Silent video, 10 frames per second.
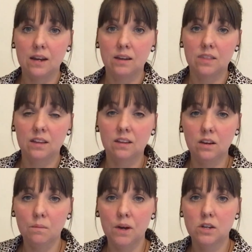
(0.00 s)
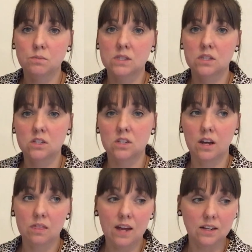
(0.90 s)
And I think, you know, my husband's just
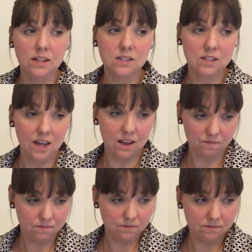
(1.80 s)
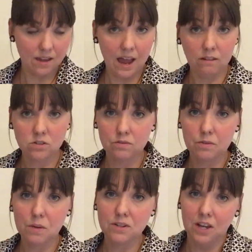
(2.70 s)
like, that needs to get out
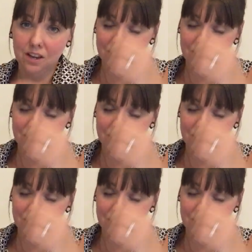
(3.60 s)
from